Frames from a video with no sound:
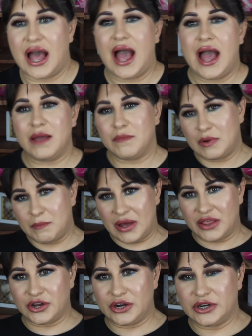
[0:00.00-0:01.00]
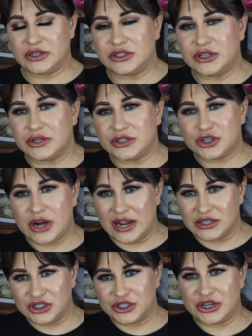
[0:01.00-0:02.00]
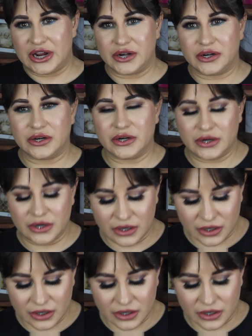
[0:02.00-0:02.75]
I'm a mother to a transgender